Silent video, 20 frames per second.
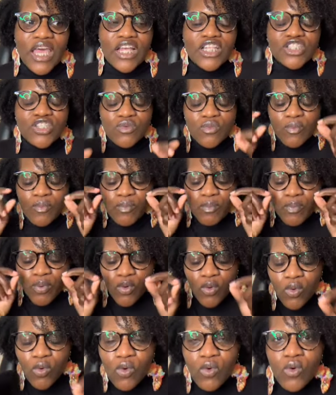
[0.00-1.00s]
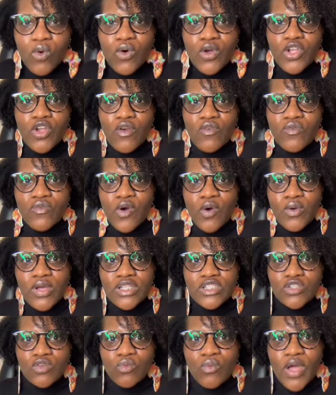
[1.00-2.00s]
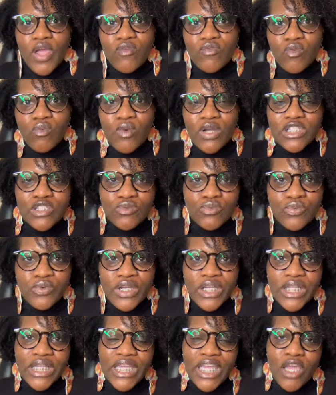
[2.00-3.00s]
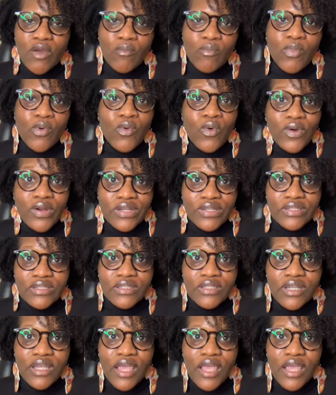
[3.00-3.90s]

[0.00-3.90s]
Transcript: to pull your focus away from what's really important.